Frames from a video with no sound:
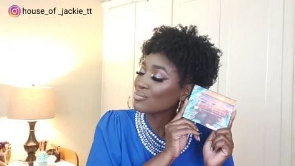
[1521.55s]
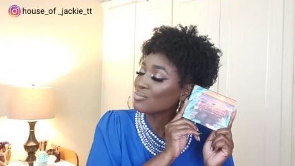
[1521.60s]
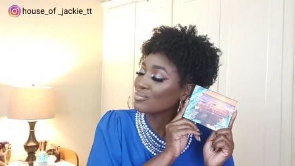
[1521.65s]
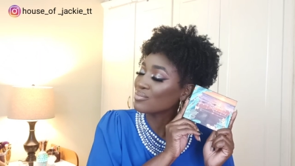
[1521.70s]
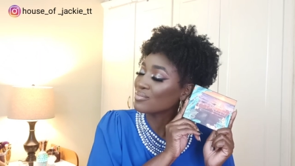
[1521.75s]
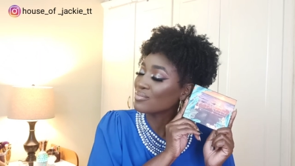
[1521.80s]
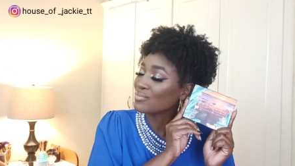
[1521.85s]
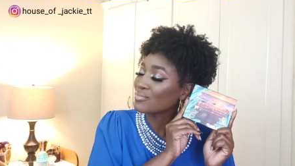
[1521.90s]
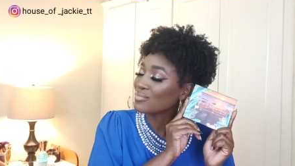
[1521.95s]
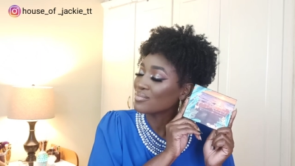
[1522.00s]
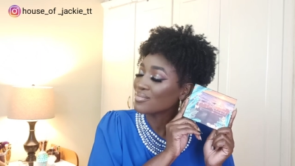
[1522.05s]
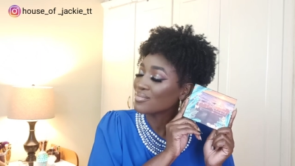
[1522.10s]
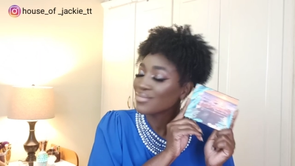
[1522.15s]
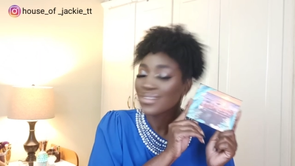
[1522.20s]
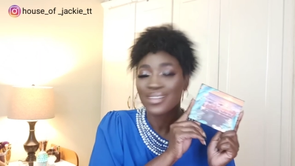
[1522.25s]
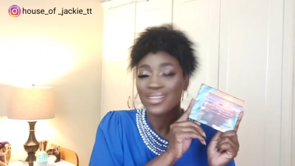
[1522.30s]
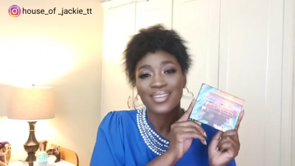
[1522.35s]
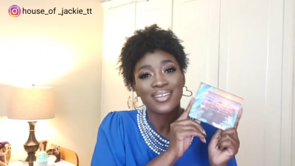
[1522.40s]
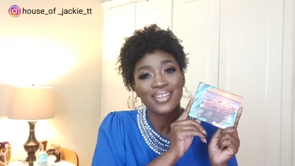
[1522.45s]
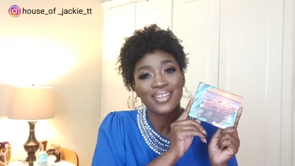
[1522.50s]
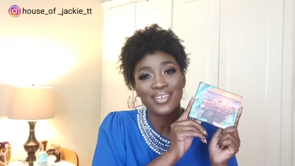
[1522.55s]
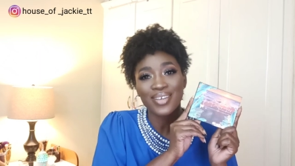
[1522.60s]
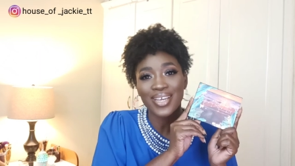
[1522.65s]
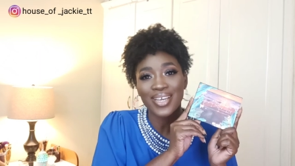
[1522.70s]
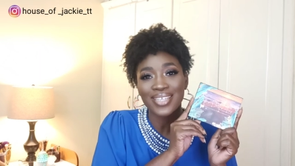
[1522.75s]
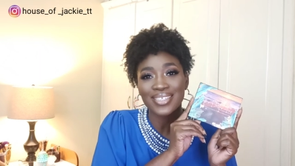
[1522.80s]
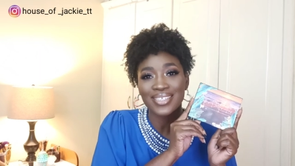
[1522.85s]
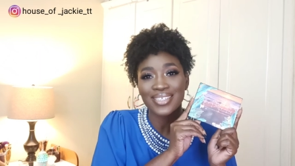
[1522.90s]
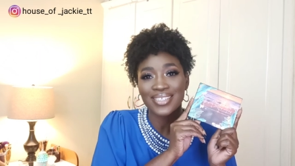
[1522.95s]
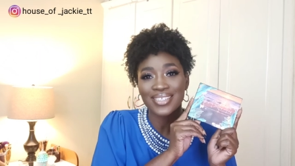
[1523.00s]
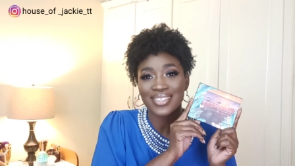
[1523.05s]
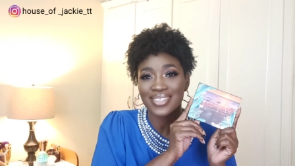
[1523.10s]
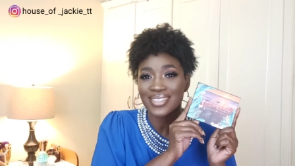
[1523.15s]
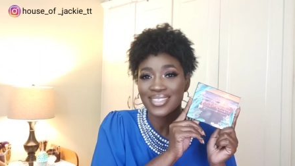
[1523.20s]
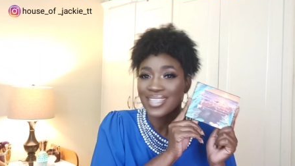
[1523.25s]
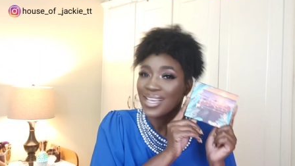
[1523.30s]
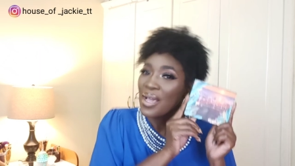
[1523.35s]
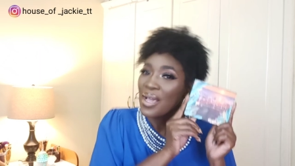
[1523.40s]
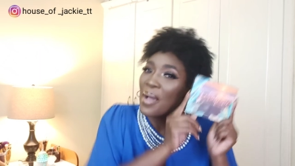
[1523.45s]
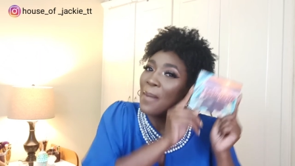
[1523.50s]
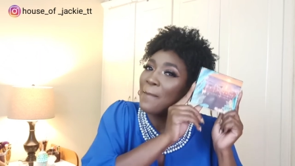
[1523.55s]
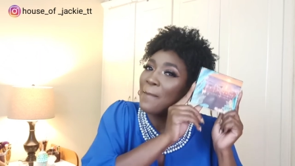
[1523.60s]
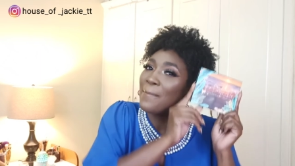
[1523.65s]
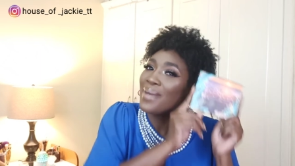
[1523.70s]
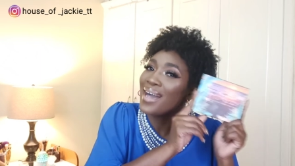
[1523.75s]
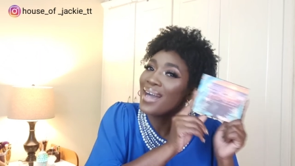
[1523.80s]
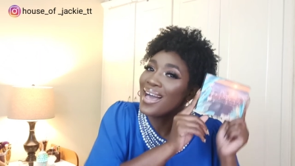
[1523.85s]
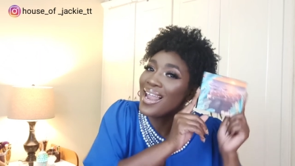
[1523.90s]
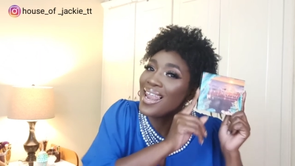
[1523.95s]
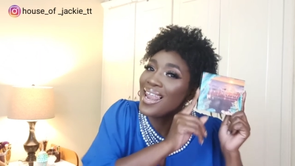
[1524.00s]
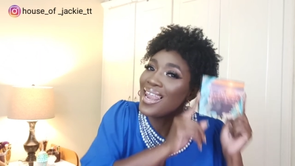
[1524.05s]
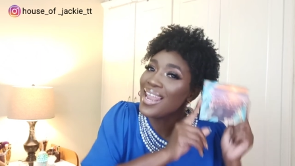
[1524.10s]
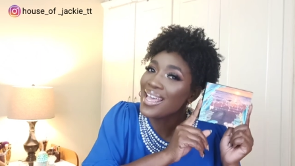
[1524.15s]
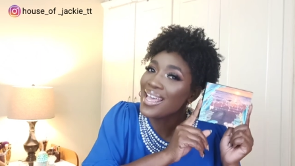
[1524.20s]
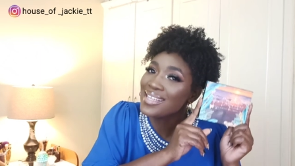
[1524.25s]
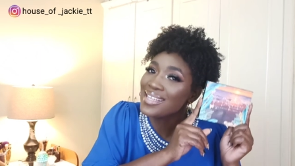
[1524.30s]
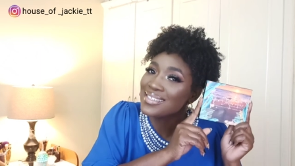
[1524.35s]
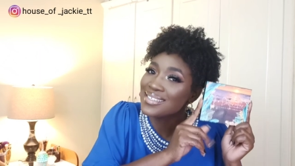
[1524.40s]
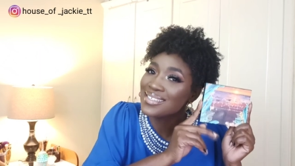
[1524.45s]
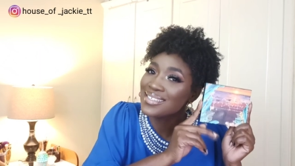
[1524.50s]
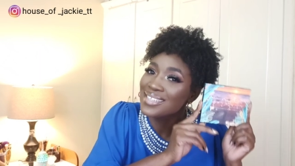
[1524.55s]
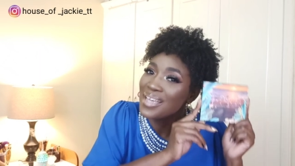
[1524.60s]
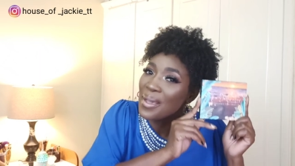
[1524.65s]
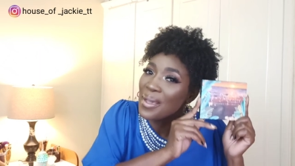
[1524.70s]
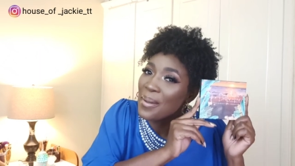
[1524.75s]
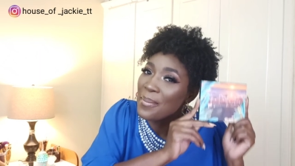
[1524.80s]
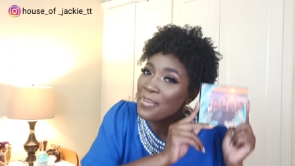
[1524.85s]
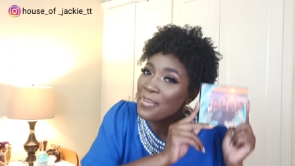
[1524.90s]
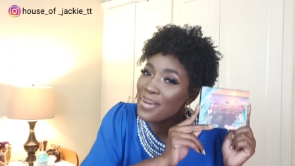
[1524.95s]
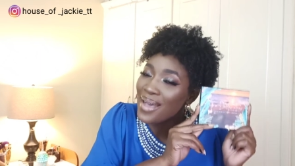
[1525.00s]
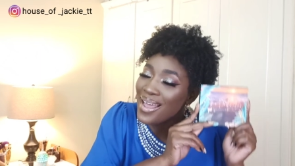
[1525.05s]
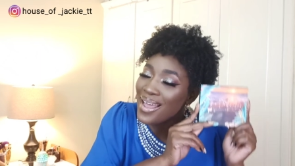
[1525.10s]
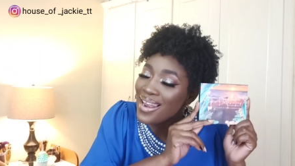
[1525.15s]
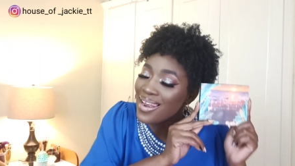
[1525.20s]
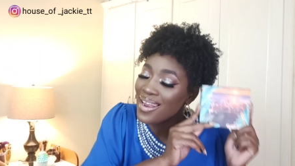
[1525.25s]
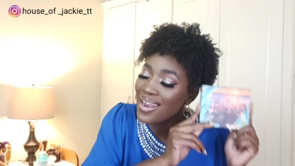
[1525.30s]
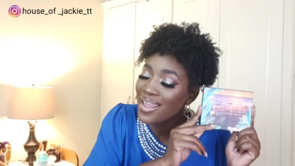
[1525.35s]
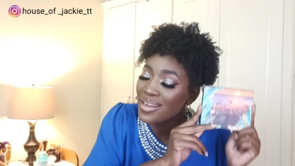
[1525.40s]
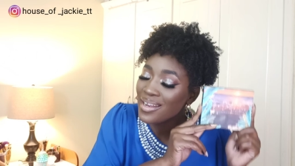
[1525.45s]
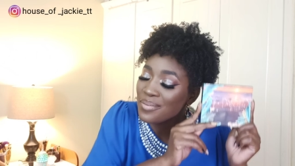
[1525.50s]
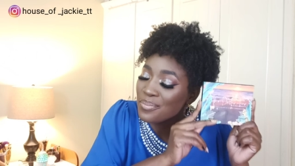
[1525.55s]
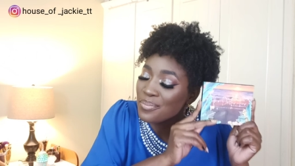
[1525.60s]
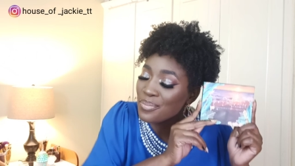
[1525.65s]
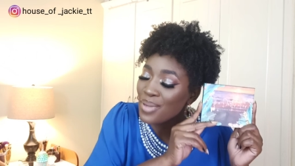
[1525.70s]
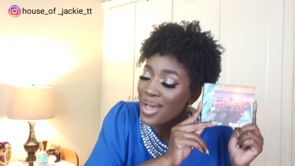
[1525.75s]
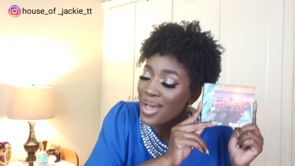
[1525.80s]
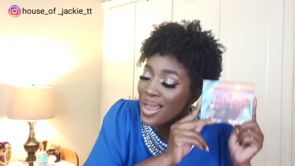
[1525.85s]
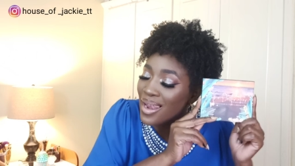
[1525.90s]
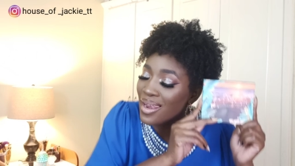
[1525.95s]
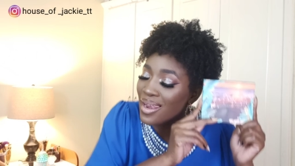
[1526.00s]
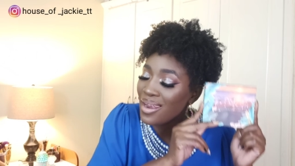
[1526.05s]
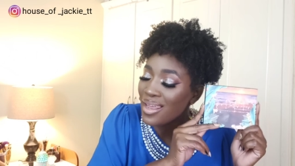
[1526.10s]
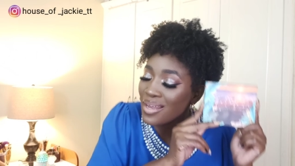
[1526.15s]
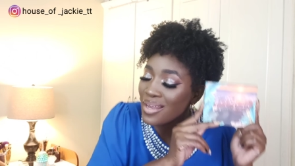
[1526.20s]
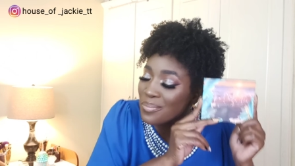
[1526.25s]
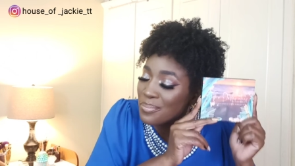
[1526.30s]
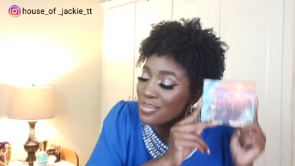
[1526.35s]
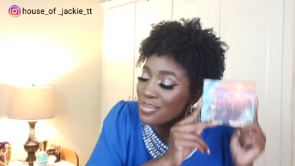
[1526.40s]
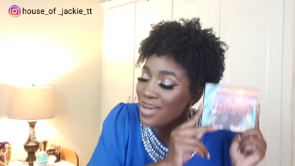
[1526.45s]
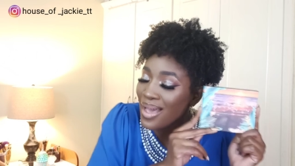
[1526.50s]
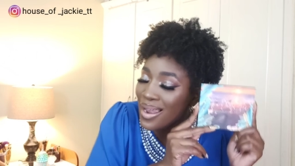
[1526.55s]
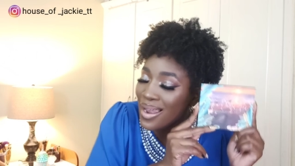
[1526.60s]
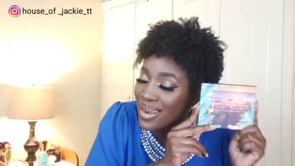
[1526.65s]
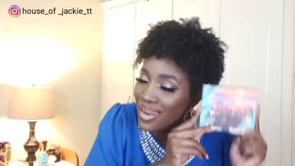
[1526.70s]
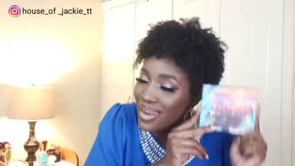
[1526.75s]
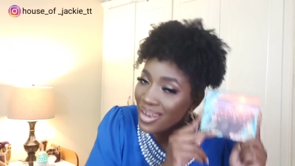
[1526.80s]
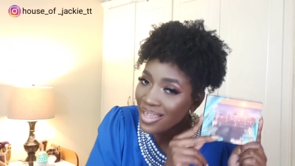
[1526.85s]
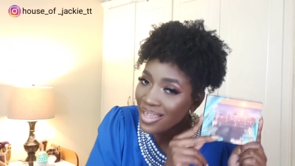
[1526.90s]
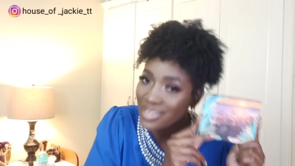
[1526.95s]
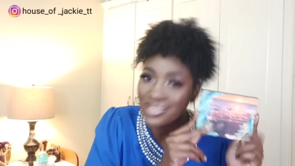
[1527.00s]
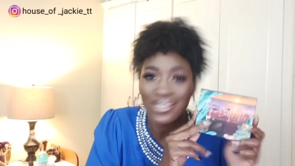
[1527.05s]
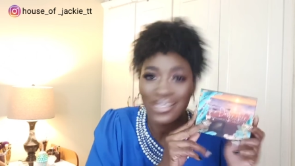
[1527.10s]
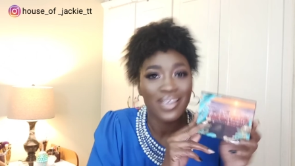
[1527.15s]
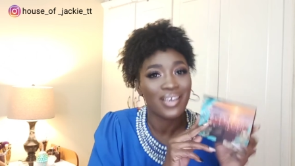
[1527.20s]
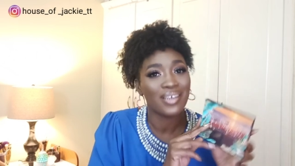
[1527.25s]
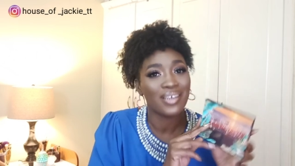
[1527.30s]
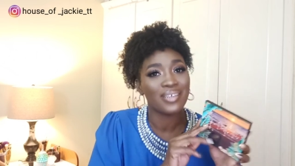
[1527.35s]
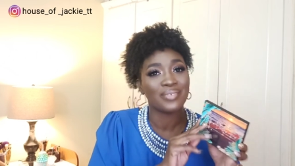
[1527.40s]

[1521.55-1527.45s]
Mm, look at it. Palette, palette, palette, palette.